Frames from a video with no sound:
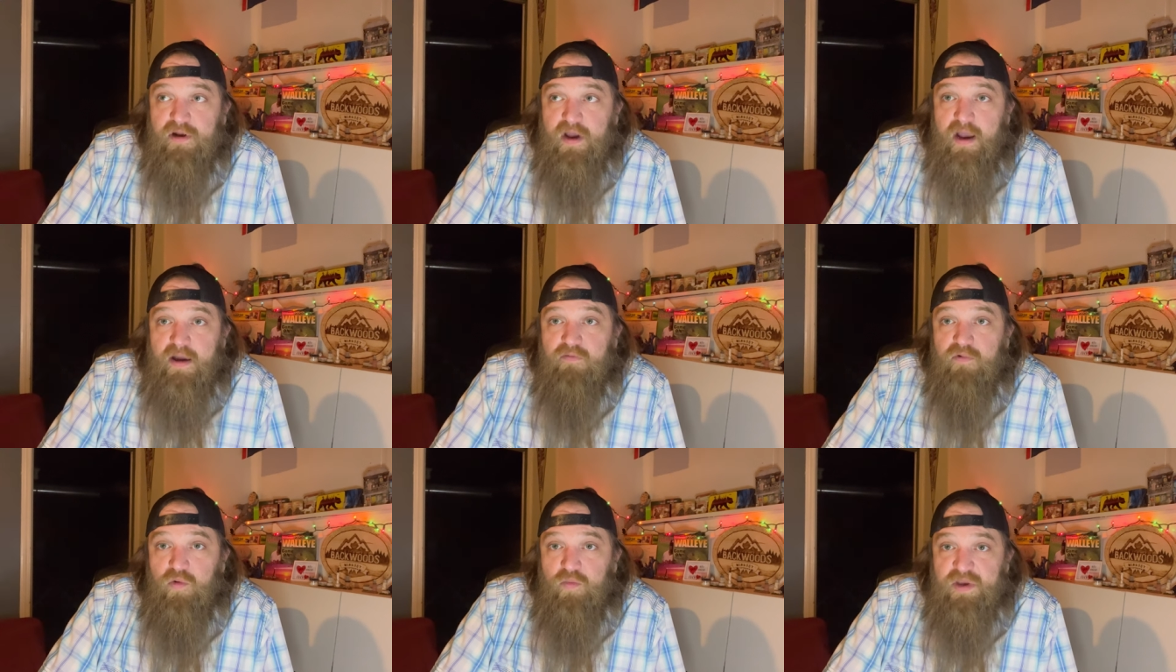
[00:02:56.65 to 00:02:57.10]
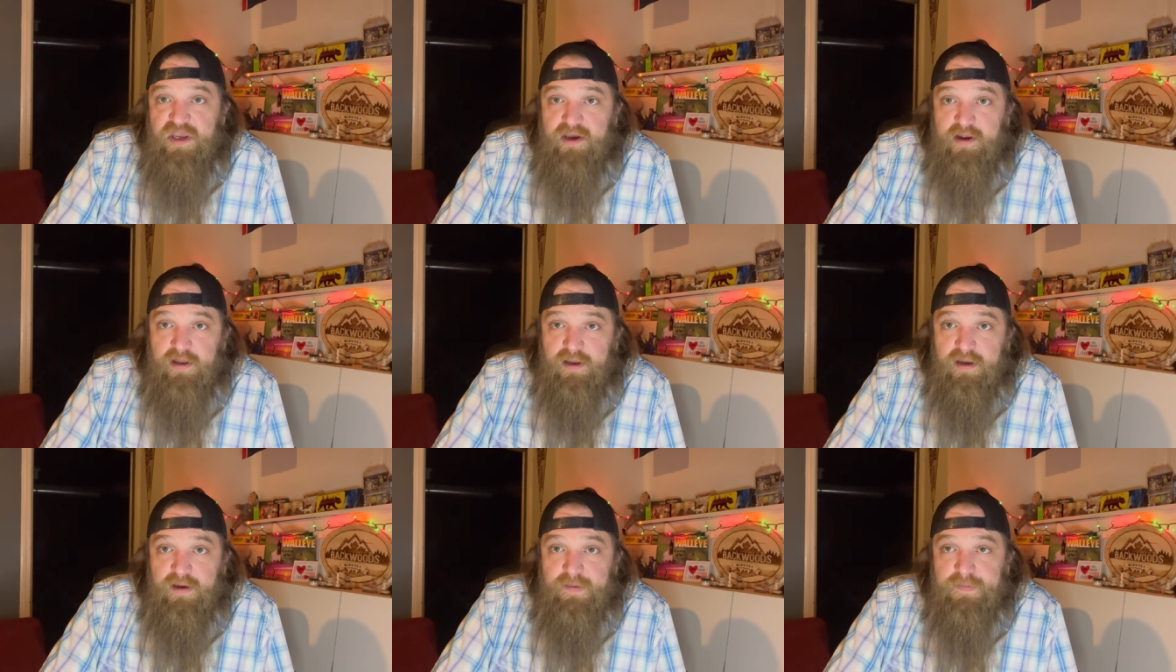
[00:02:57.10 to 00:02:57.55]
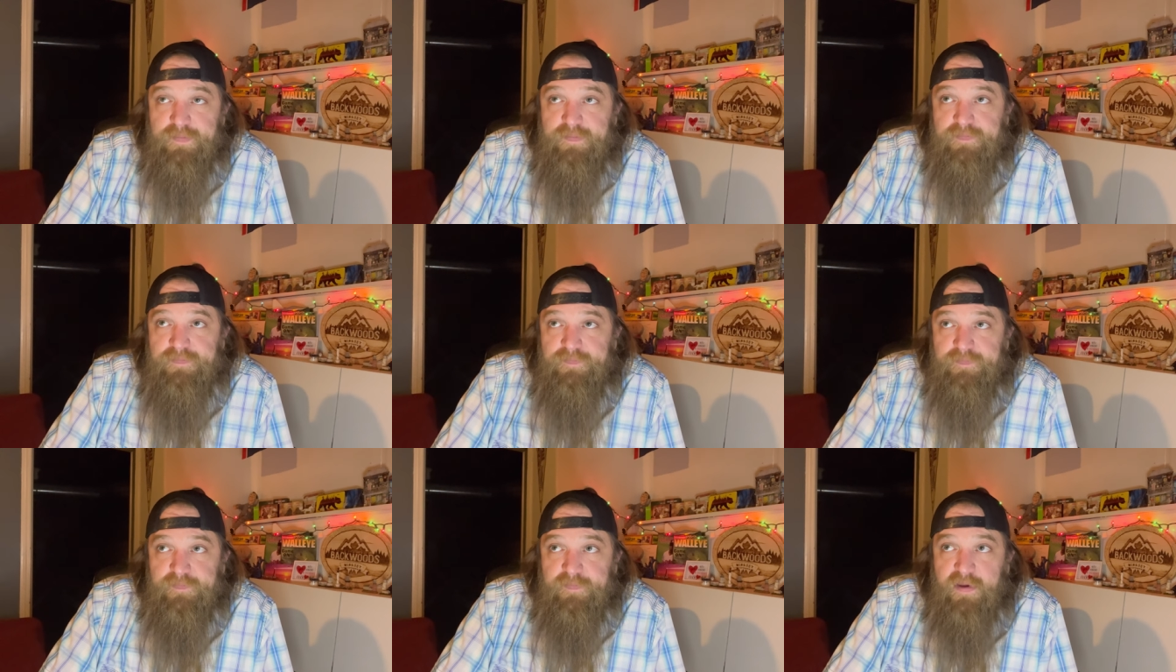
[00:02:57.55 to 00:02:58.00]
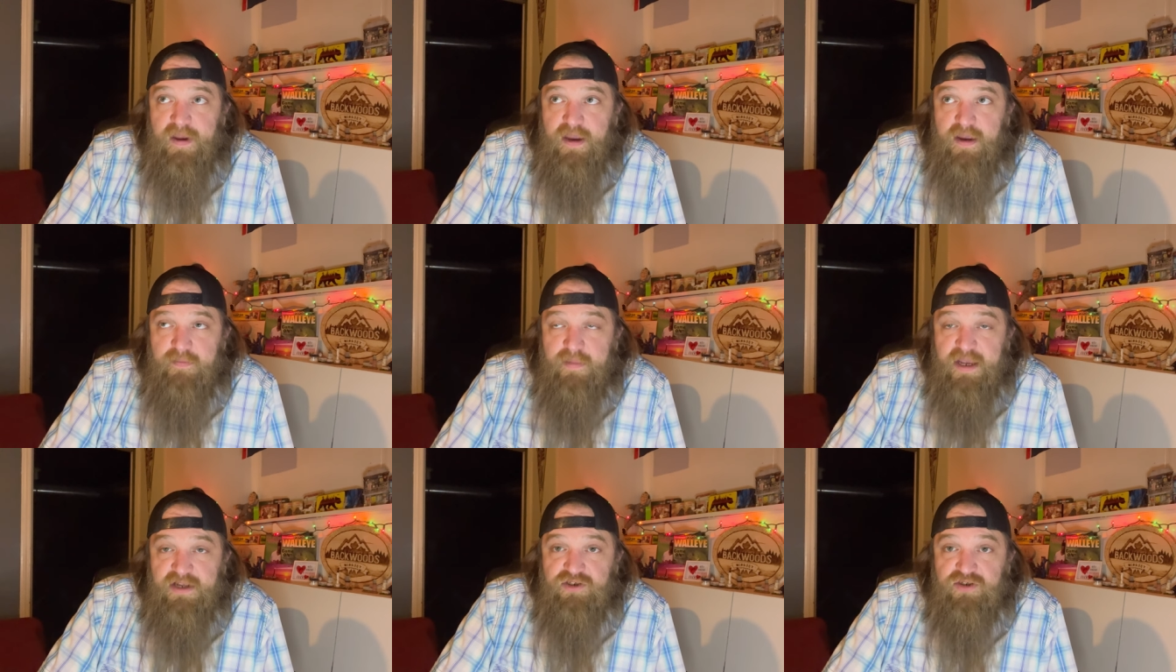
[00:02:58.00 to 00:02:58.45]
I will be getting them, I
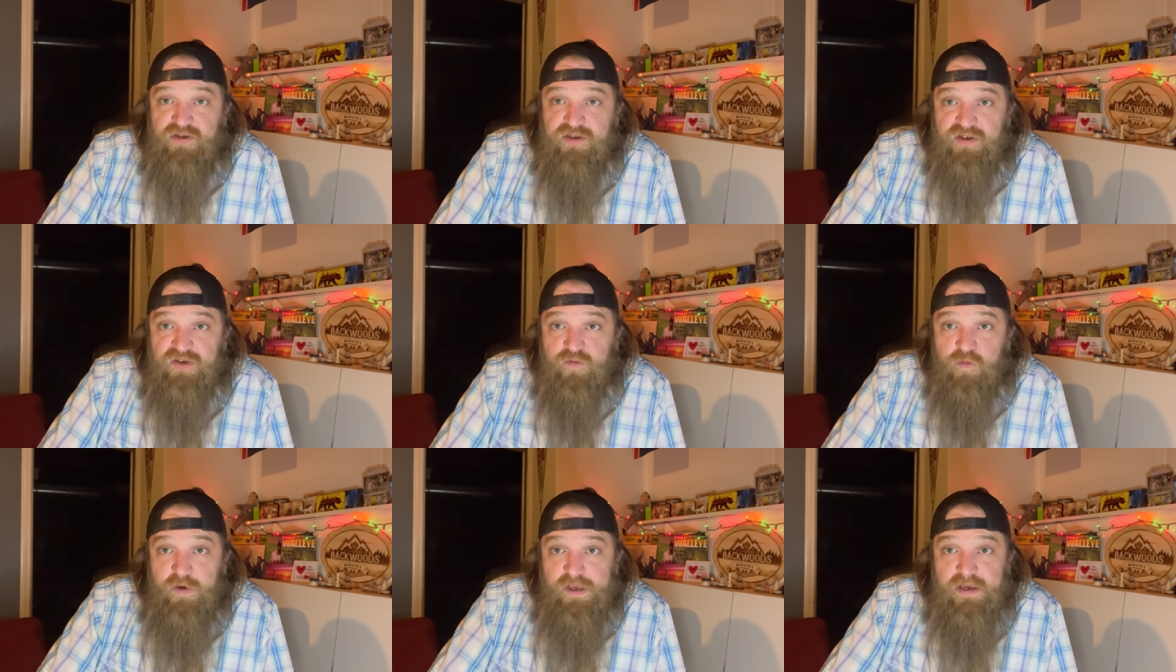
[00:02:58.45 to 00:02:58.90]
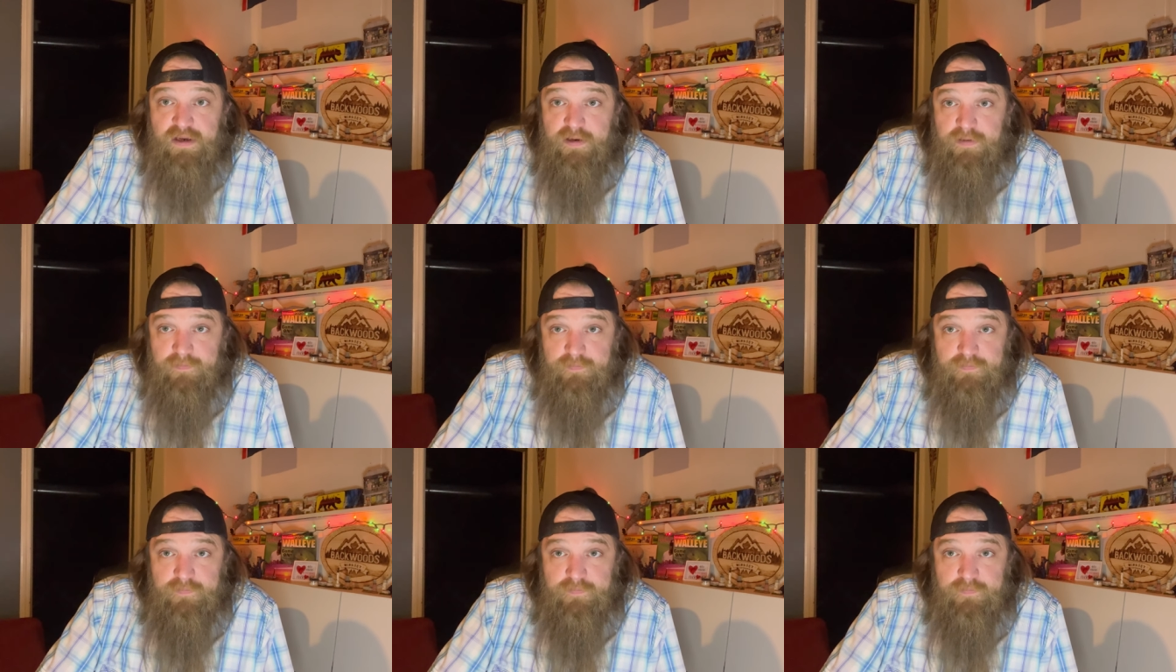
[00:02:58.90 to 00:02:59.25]
imagine, this week.